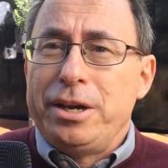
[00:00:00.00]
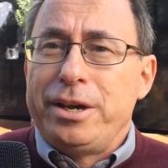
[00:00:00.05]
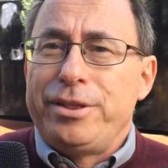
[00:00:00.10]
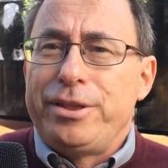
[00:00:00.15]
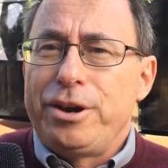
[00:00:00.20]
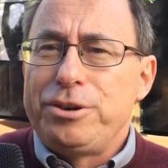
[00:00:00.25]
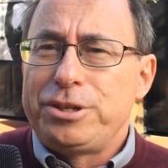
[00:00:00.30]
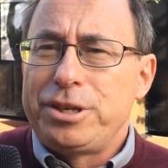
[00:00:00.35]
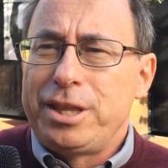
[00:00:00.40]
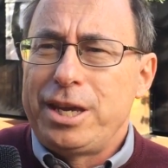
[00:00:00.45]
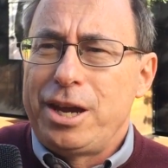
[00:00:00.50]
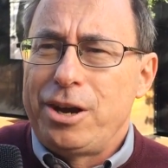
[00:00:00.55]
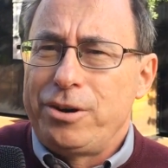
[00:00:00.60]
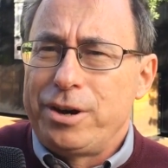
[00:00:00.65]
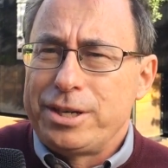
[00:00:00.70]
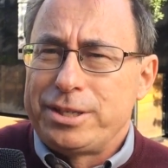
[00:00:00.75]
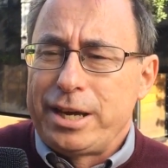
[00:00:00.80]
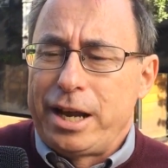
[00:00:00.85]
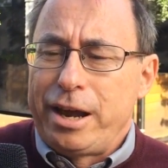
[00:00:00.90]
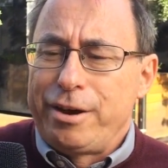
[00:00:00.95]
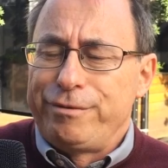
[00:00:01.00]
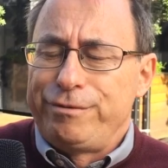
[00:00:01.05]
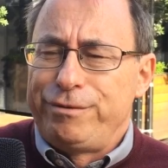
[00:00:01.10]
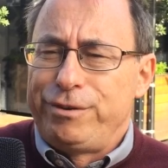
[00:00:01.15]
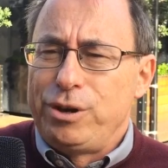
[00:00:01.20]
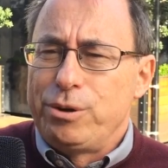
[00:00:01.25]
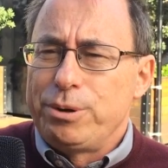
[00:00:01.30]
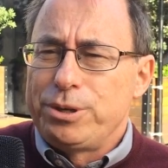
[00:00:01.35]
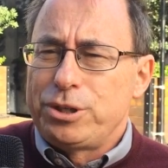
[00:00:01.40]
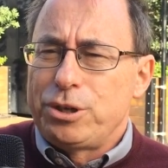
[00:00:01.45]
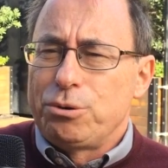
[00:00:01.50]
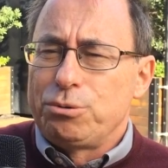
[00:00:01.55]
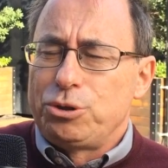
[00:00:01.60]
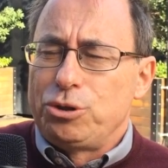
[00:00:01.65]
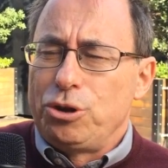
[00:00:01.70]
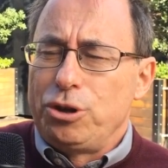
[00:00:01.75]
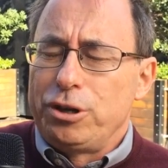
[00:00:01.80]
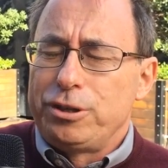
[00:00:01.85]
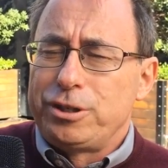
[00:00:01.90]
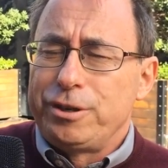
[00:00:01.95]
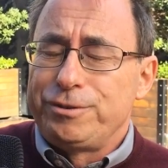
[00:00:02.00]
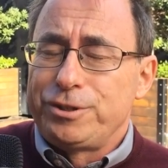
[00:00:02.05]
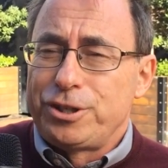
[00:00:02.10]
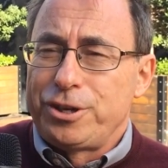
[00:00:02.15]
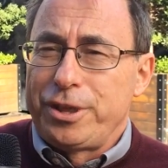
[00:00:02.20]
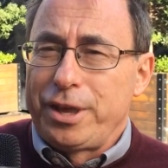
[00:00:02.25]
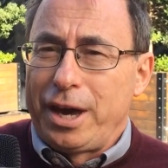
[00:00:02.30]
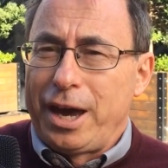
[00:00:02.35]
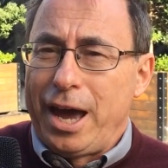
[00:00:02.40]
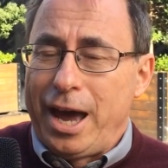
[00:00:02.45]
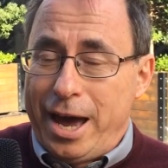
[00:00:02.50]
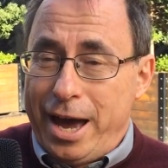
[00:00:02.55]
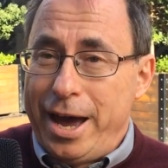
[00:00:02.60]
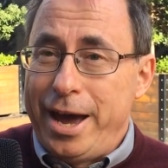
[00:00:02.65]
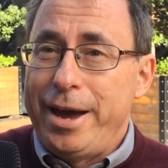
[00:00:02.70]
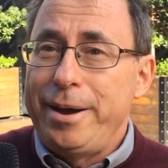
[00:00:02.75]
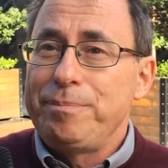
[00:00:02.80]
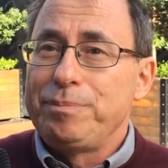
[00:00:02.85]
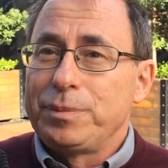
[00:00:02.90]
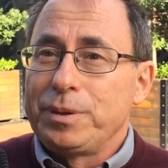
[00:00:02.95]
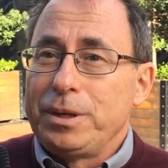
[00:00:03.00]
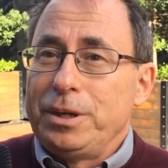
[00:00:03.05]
And those are the areas that have fewest alternatives to the car.